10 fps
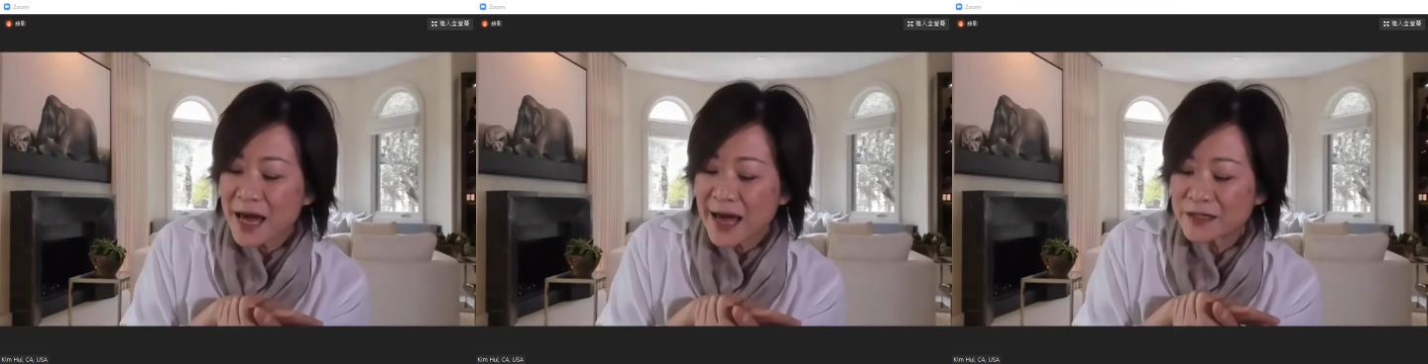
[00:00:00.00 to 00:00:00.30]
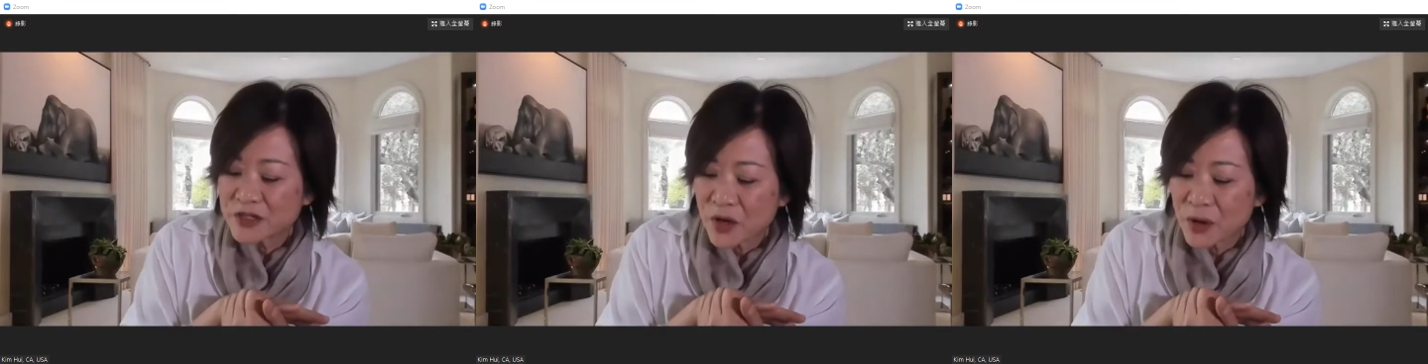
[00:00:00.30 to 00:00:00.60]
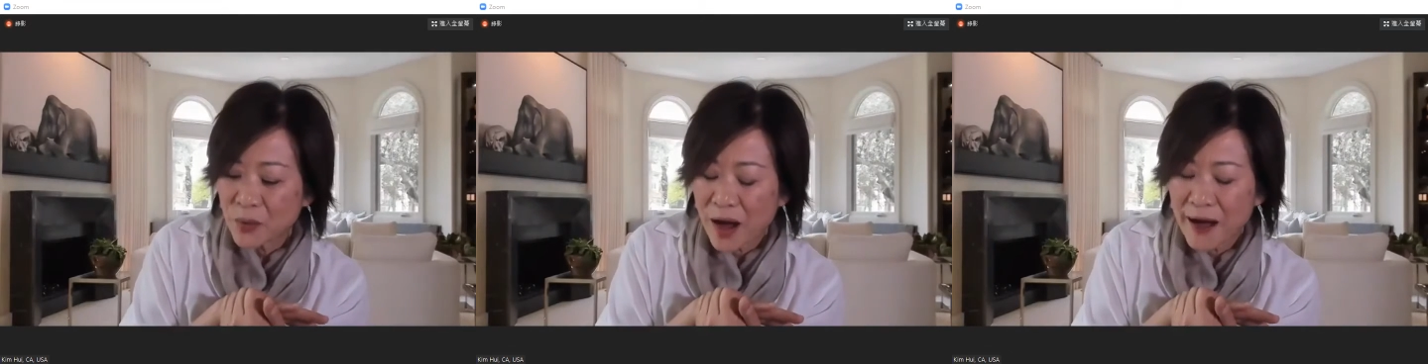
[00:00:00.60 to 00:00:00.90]
And
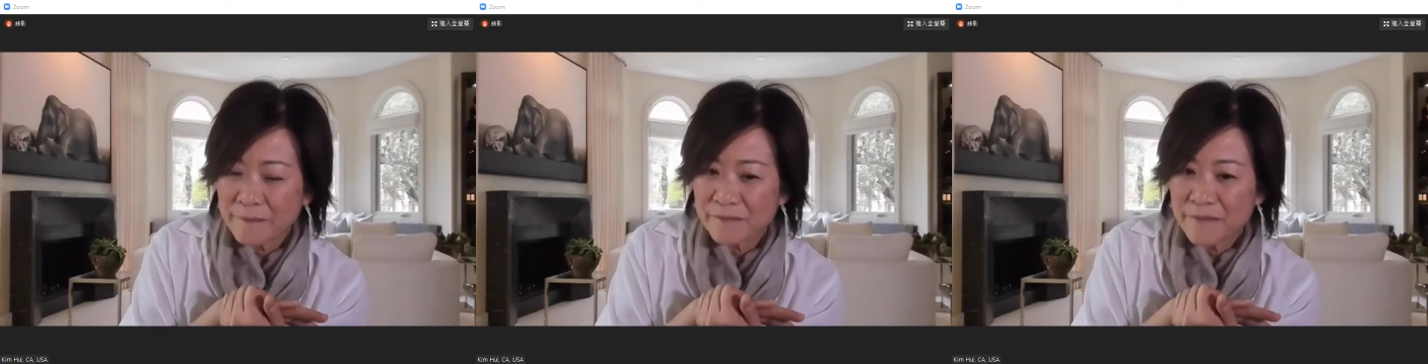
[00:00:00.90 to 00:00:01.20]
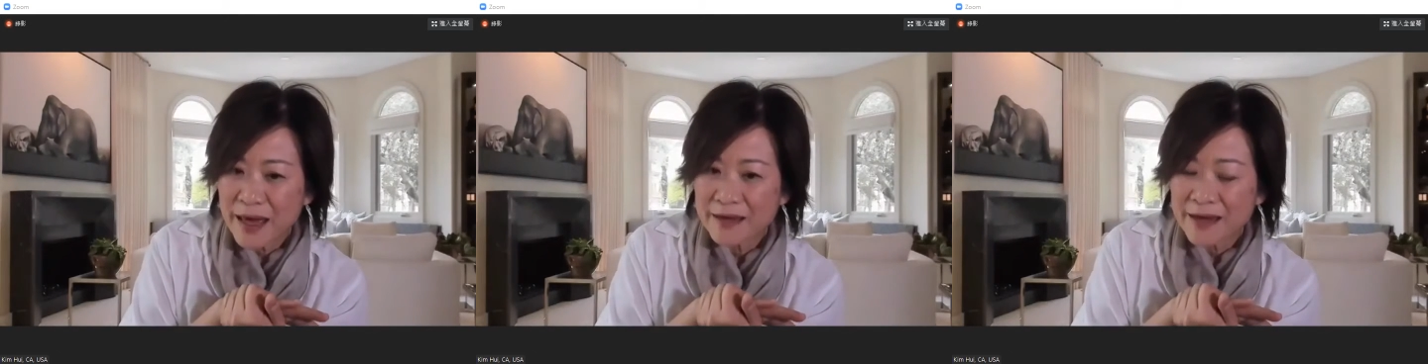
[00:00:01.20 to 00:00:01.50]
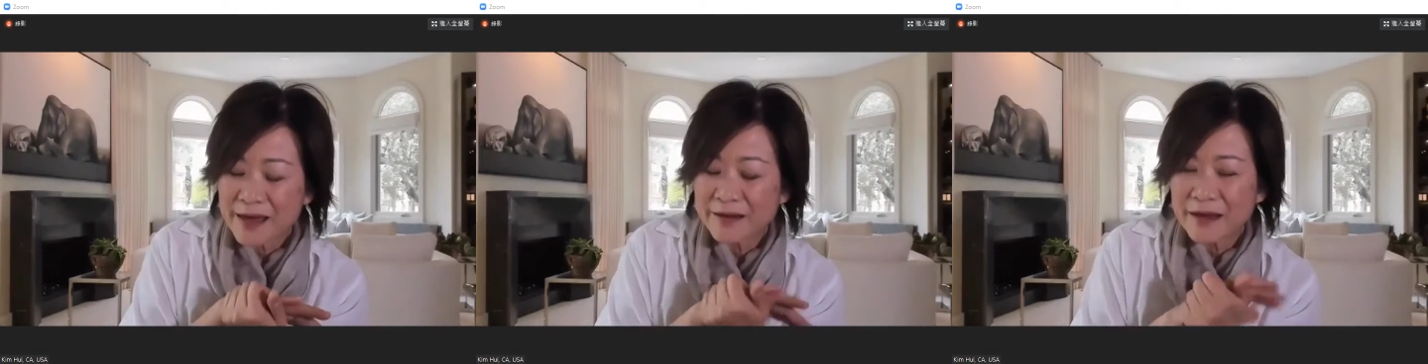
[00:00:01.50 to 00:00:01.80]
so,
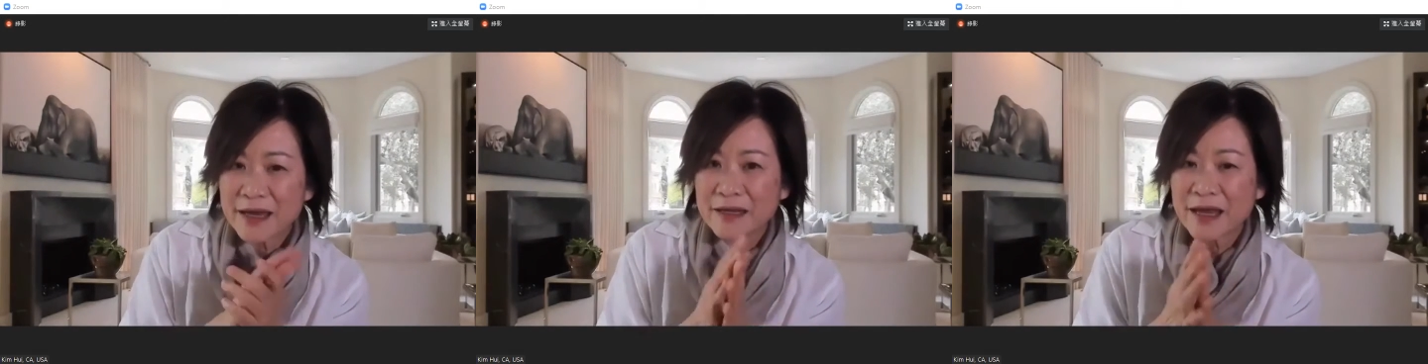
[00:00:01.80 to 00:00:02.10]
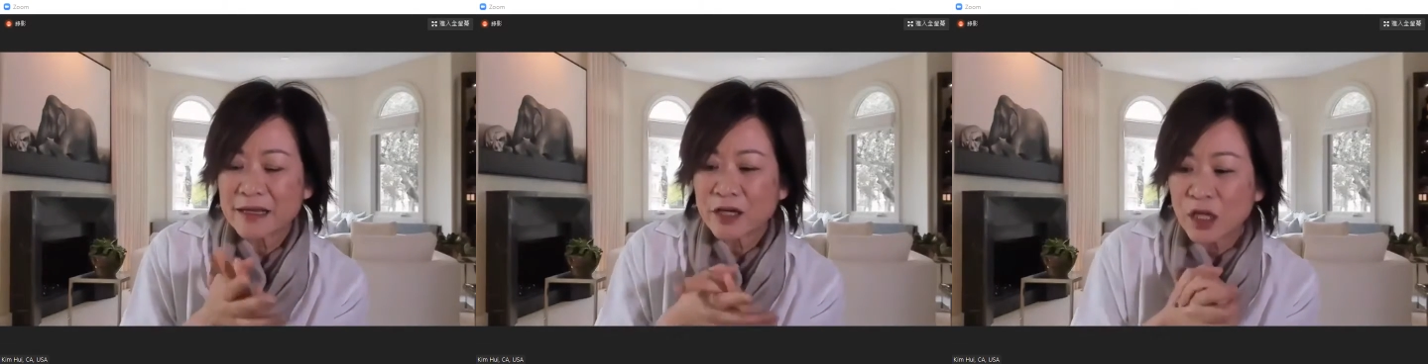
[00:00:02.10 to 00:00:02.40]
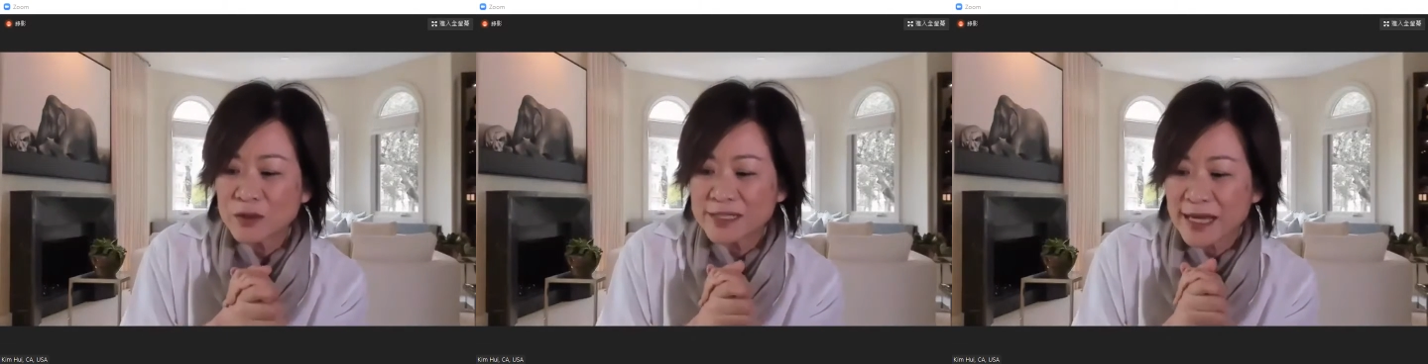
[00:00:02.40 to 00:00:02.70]
in
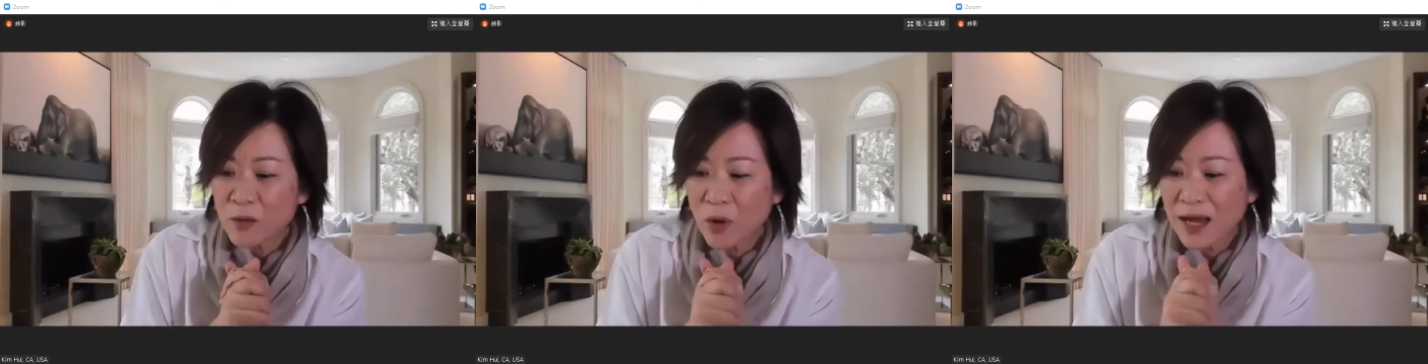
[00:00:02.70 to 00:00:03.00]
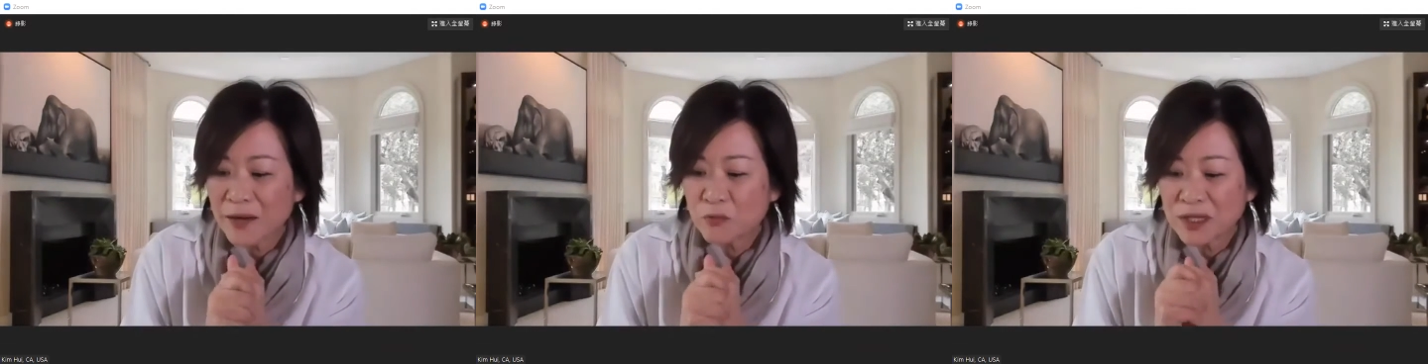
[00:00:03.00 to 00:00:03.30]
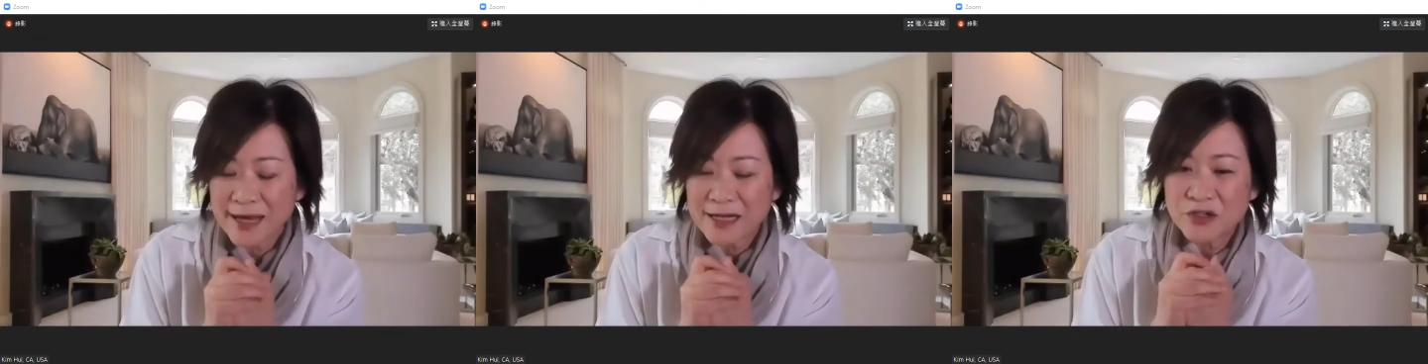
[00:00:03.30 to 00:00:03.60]
closing, what I would
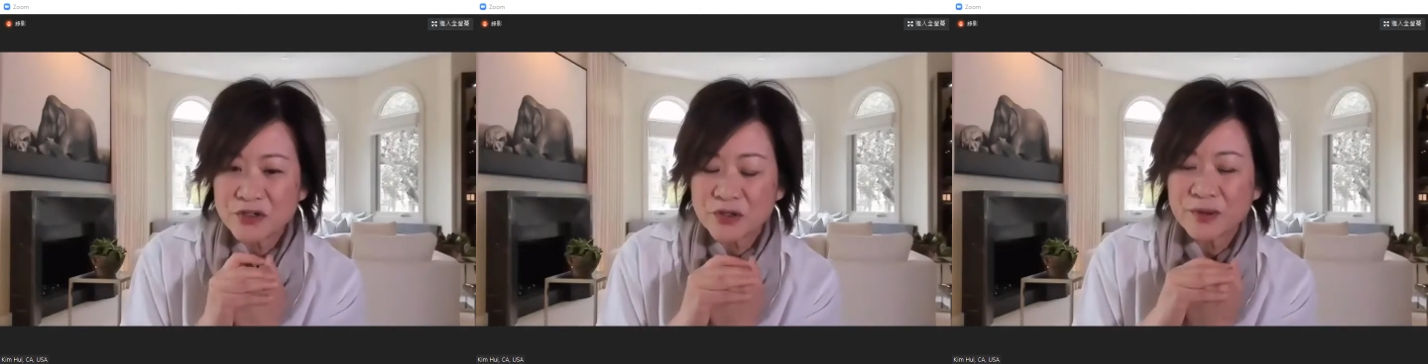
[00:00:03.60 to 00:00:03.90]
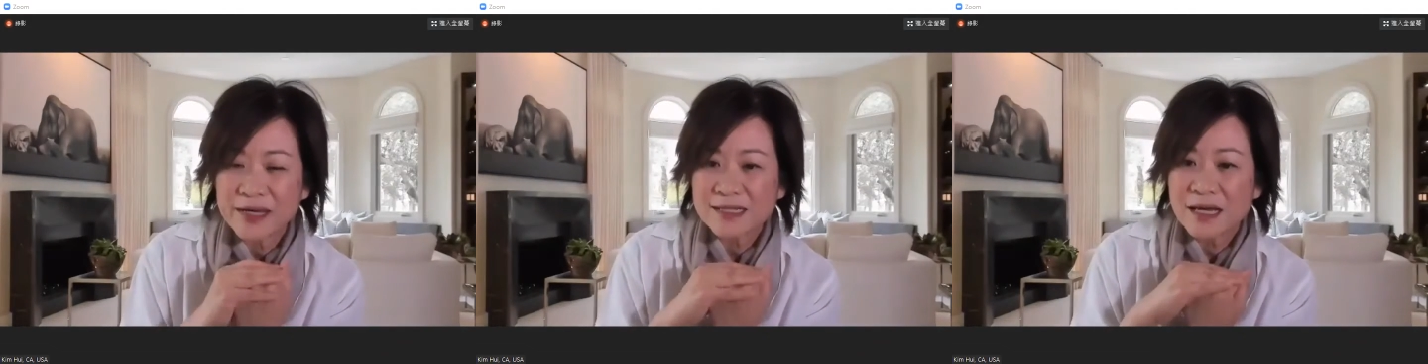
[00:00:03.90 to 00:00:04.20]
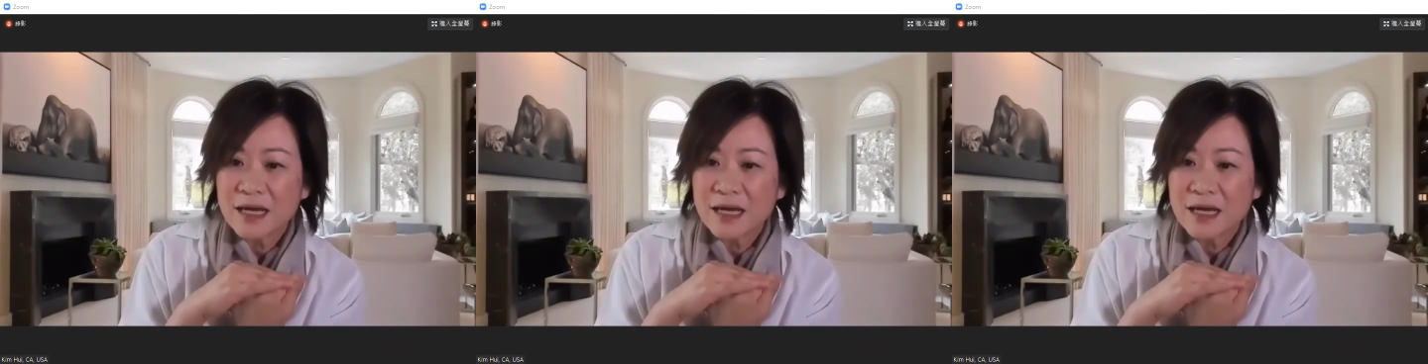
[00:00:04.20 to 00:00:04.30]
like to do is